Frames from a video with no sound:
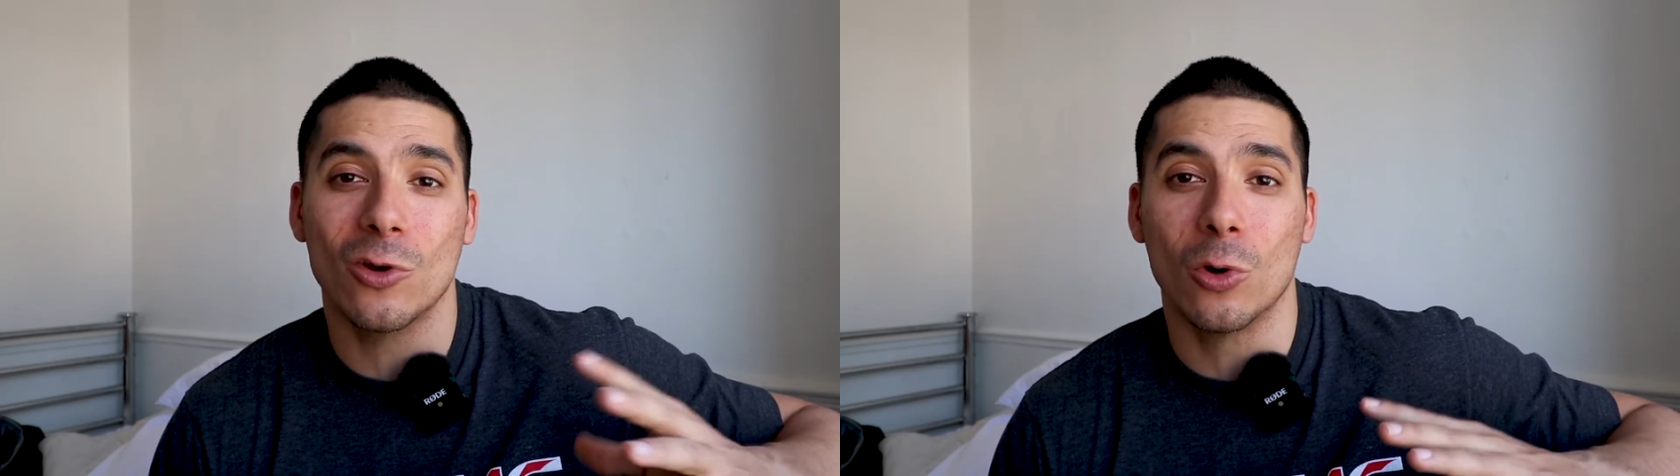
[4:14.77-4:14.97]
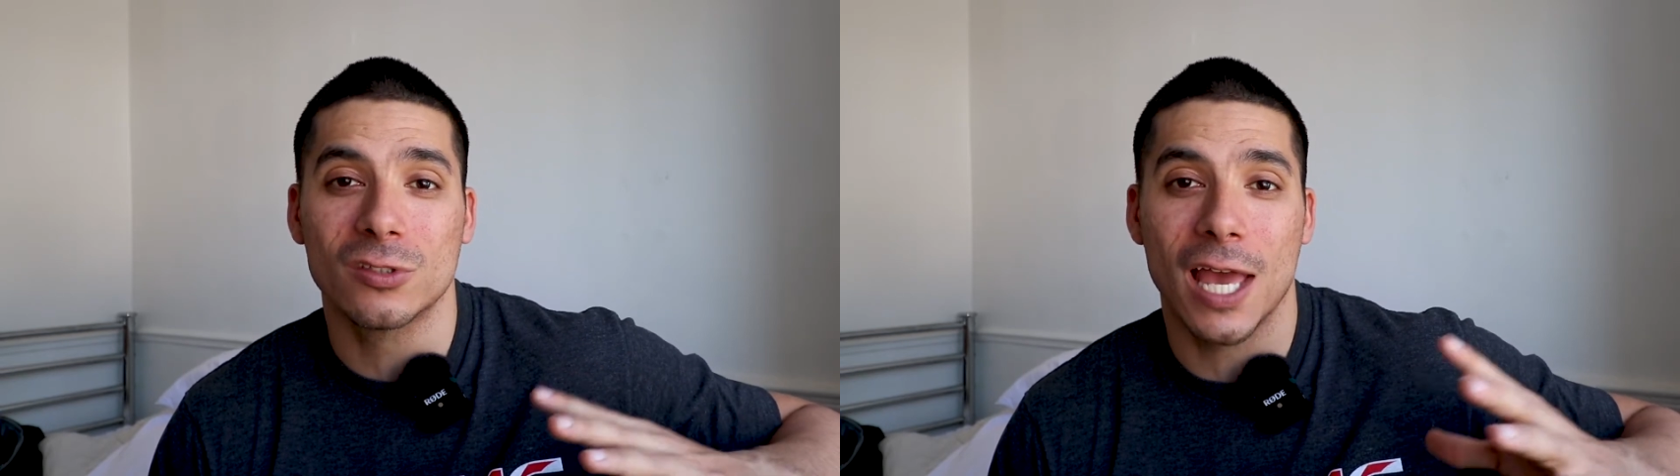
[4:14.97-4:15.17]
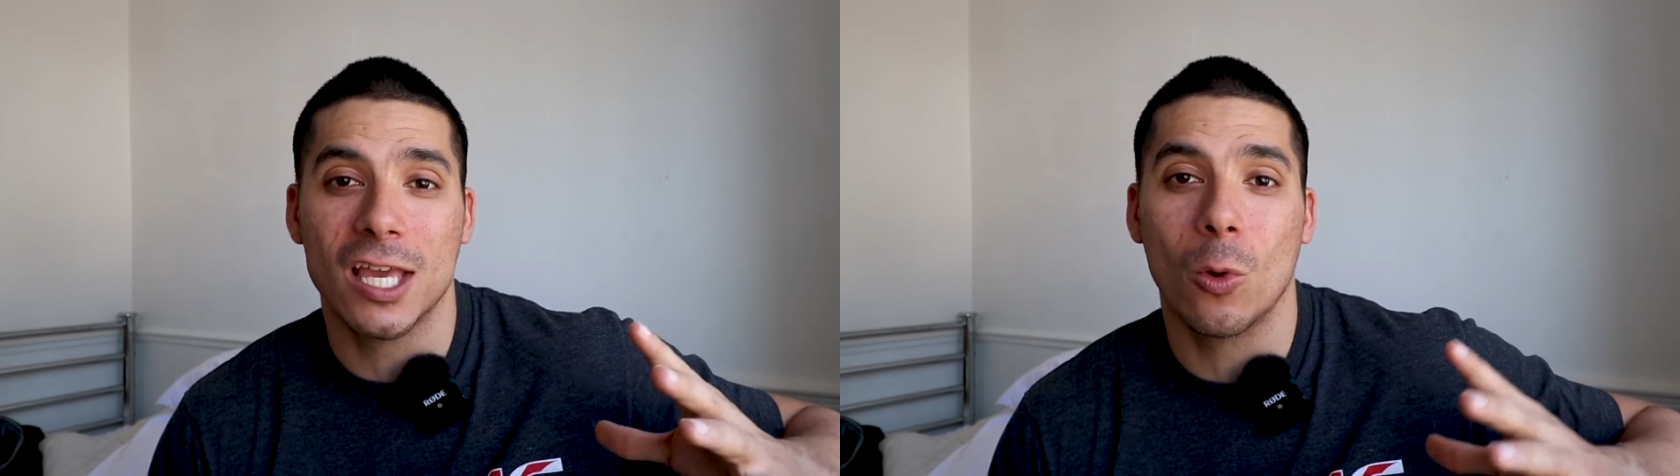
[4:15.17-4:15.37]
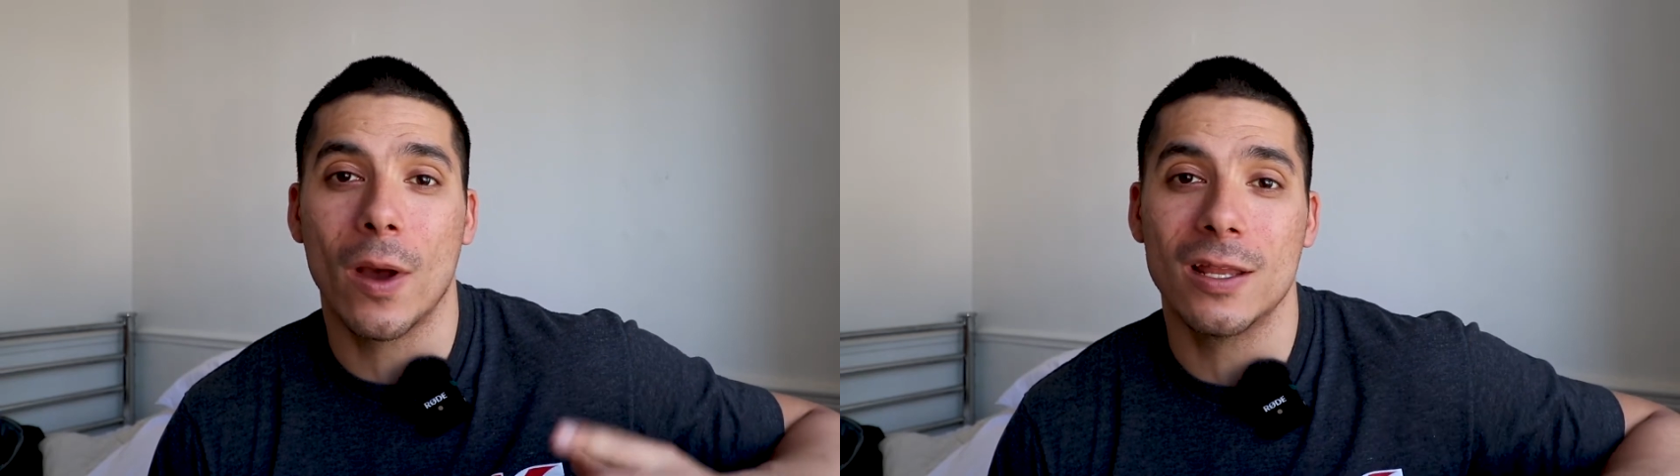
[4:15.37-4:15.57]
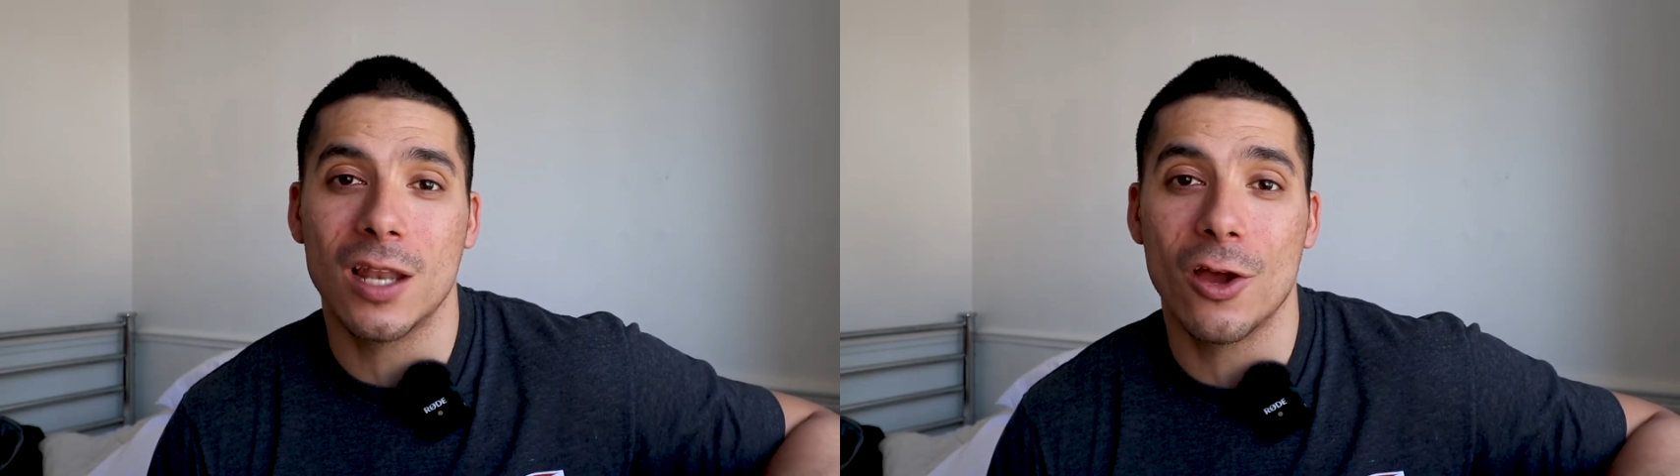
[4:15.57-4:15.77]
or take
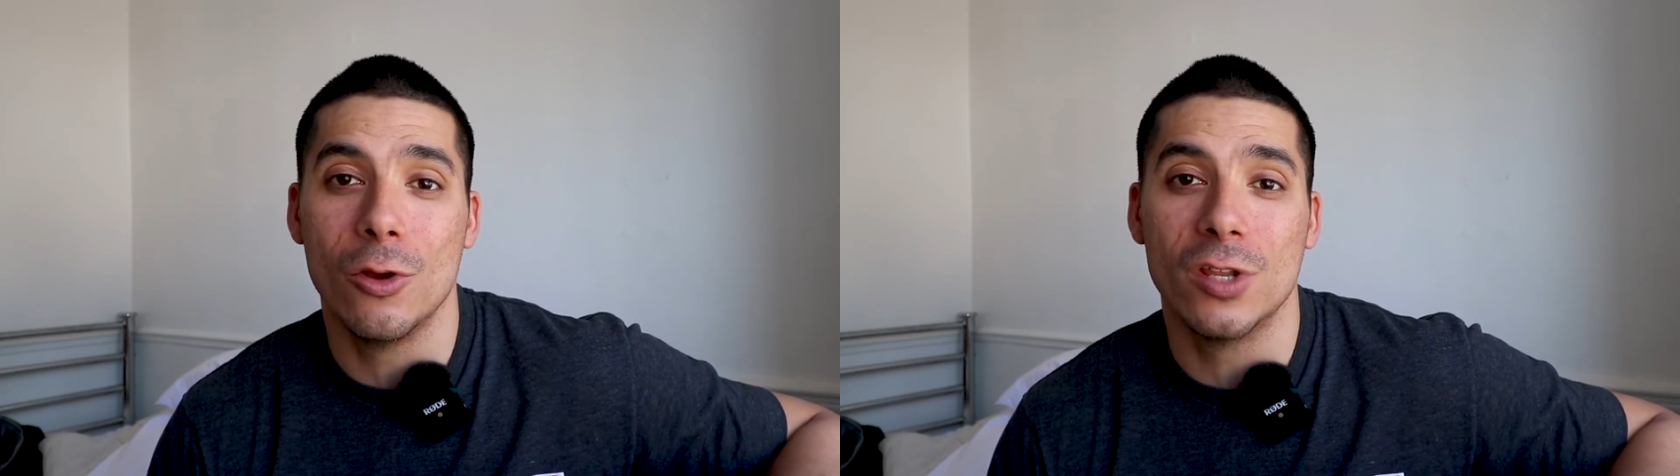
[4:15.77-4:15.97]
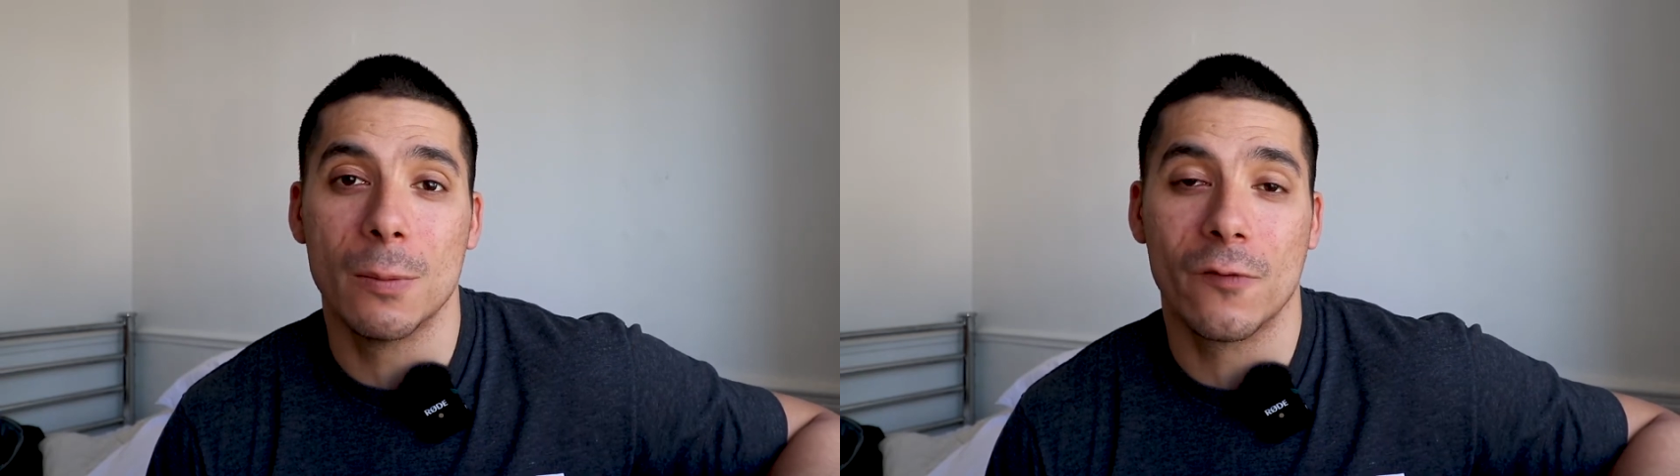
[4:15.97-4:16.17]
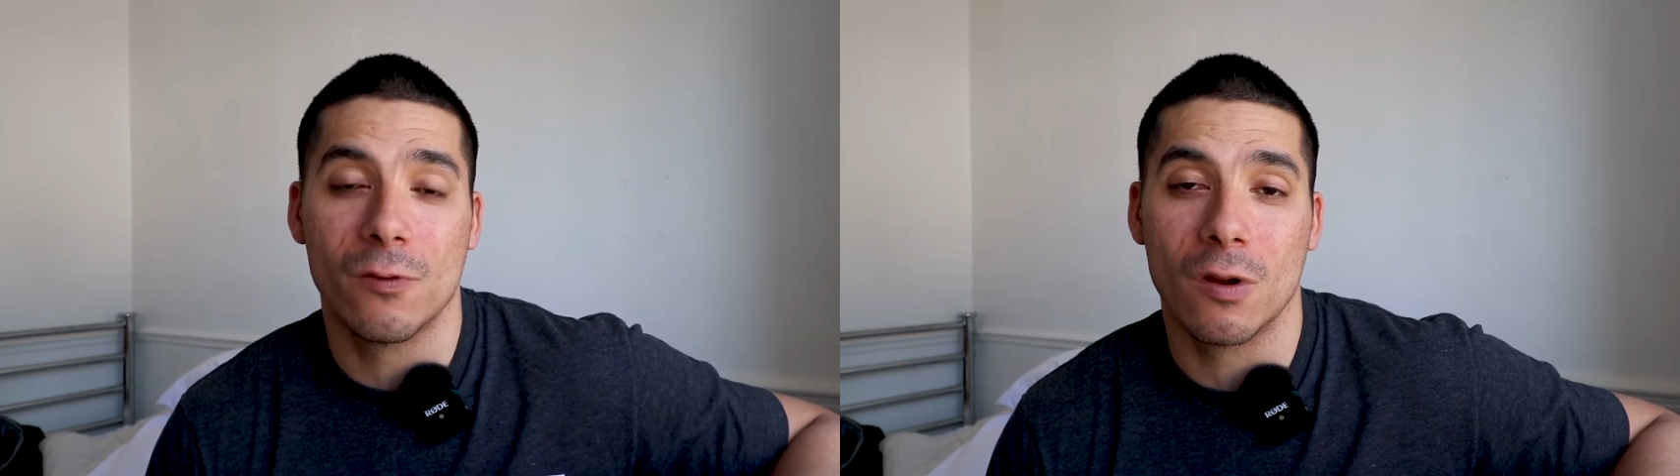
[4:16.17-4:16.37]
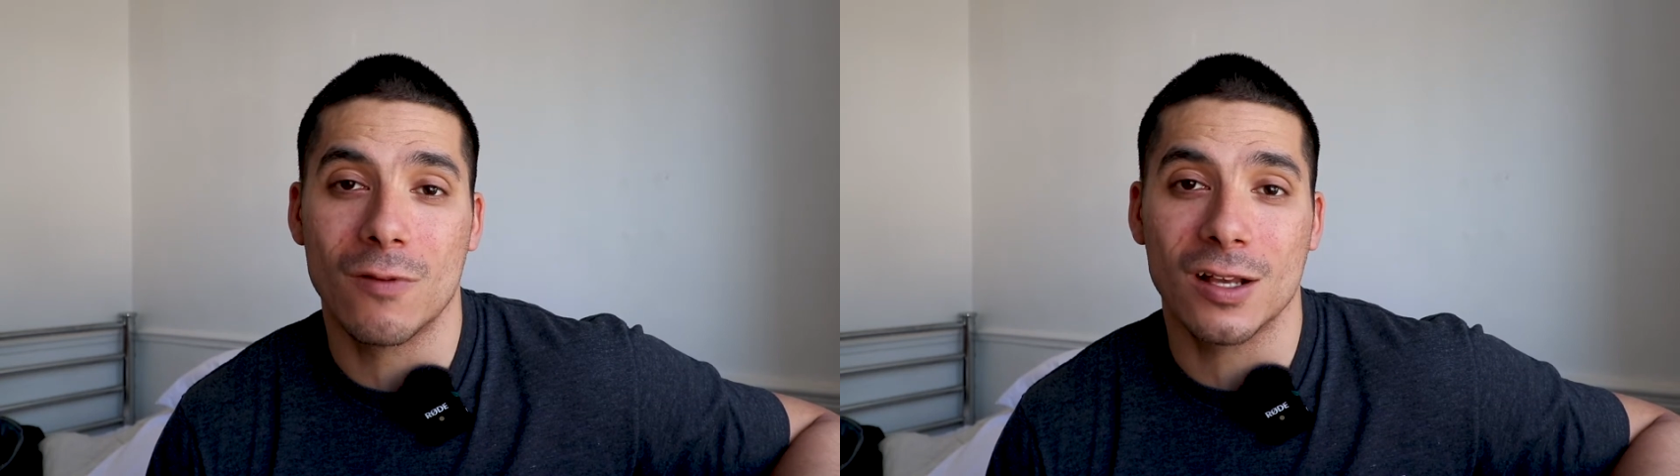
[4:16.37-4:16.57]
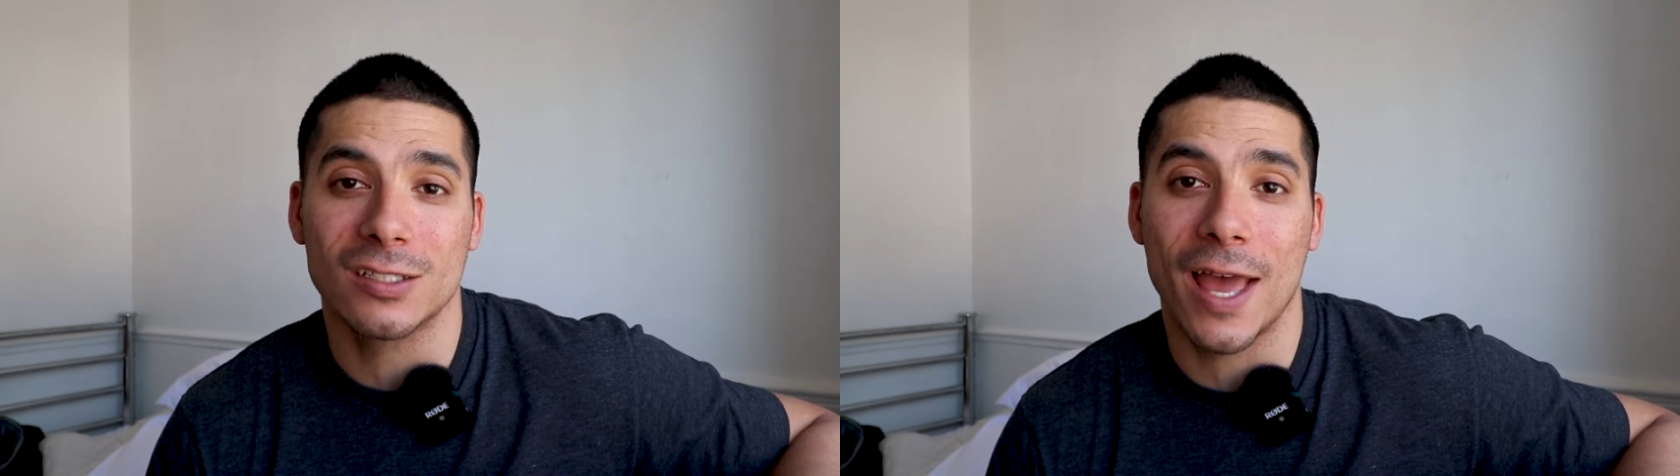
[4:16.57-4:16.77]
away load from a
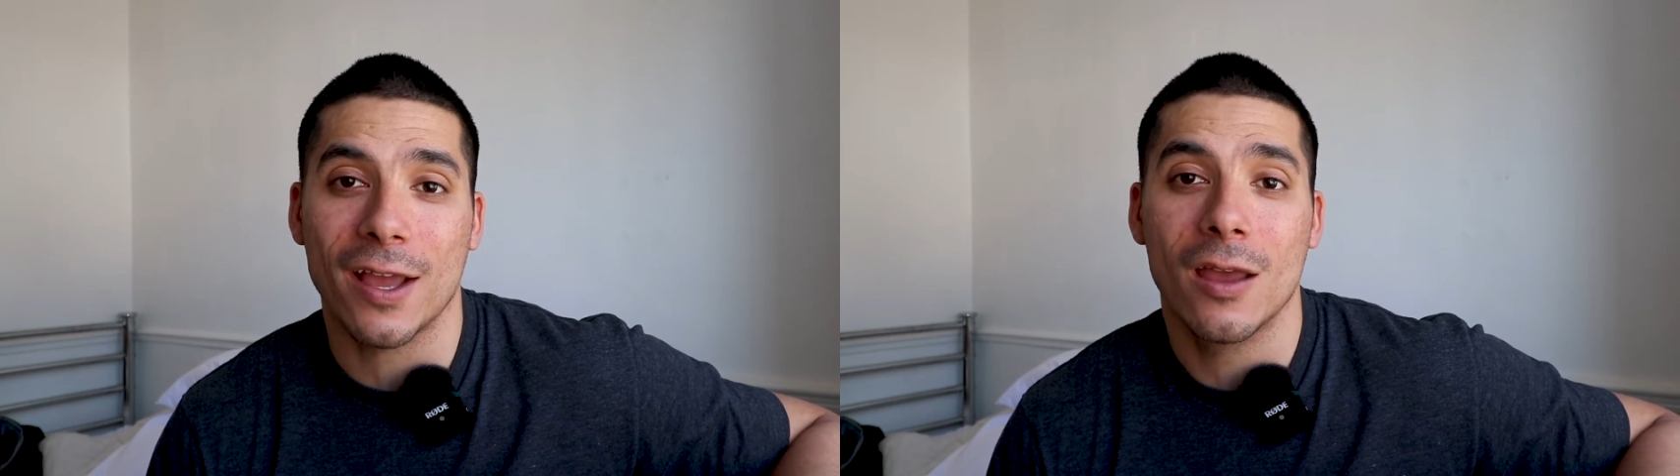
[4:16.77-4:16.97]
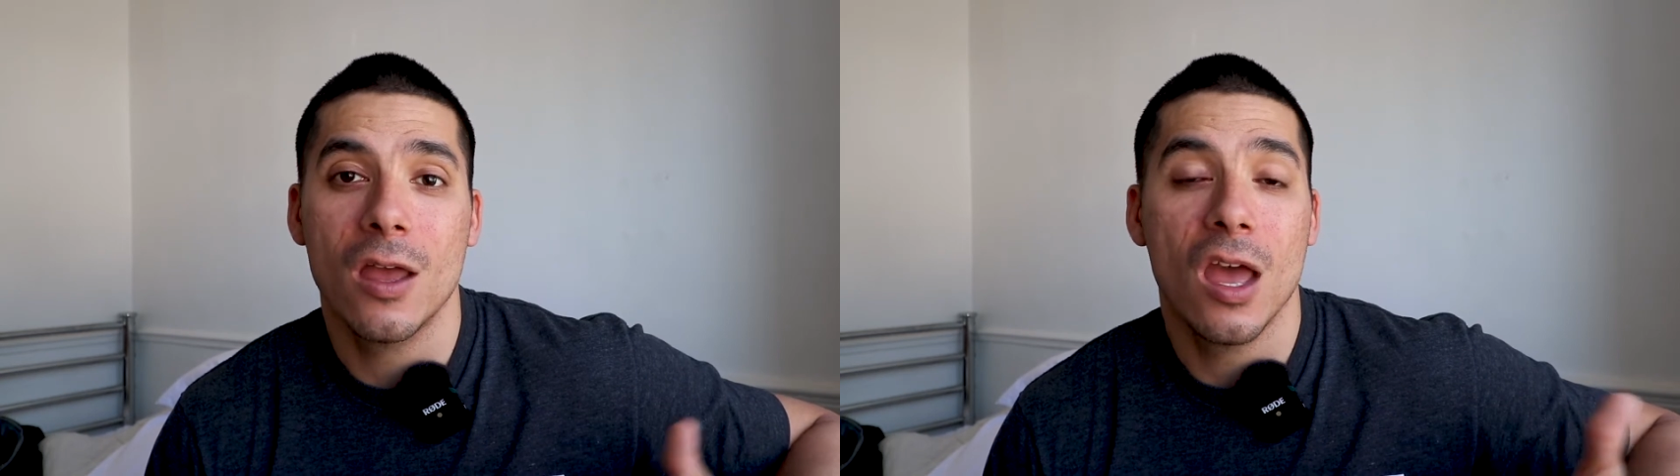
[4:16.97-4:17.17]
rucksack